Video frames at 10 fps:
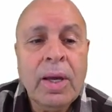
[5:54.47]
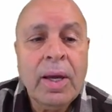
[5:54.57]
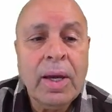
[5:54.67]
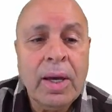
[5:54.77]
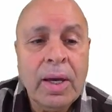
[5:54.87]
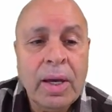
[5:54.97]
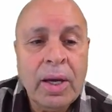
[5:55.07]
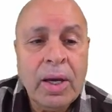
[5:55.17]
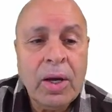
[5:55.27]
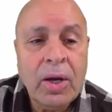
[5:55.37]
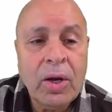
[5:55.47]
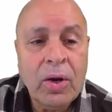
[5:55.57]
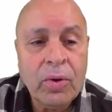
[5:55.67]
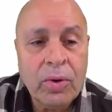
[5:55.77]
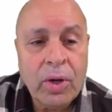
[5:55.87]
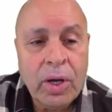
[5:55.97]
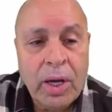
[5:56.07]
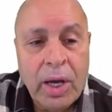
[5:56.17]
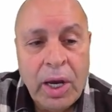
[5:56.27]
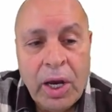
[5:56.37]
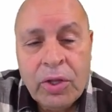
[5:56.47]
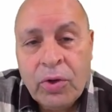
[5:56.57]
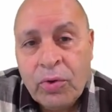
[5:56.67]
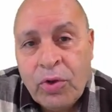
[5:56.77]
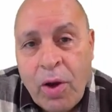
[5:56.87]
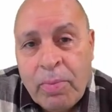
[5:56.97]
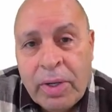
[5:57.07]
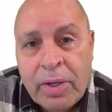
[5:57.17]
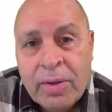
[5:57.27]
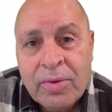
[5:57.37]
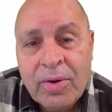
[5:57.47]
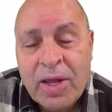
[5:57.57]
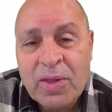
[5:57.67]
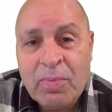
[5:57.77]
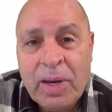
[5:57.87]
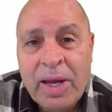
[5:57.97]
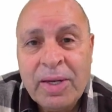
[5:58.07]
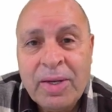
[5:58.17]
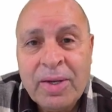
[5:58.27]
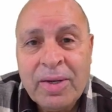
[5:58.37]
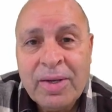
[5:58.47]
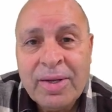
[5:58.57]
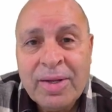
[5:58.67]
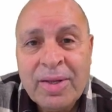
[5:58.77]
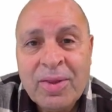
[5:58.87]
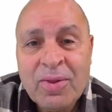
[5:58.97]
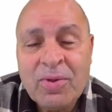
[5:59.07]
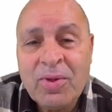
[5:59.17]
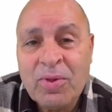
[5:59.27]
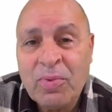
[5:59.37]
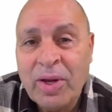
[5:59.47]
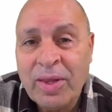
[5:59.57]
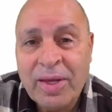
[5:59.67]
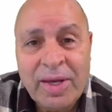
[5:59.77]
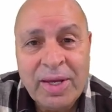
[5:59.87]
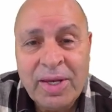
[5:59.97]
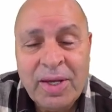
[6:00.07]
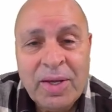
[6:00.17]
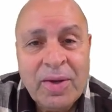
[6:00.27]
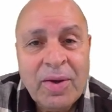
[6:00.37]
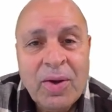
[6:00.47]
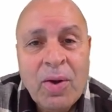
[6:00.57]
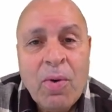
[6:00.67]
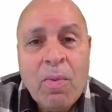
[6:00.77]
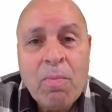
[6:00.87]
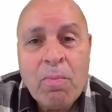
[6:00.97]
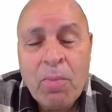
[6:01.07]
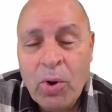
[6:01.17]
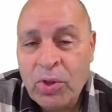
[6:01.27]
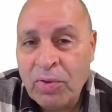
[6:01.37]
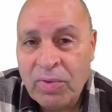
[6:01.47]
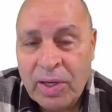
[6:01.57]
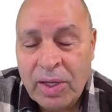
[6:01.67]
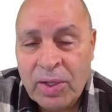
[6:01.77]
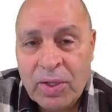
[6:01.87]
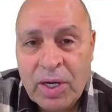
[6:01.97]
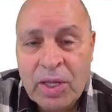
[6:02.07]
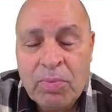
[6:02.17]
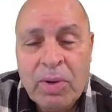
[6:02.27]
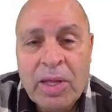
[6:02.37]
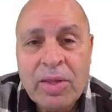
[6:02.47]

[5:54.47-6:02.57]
A heterotopic transplant, this is where the kidney, most of the kidney transplants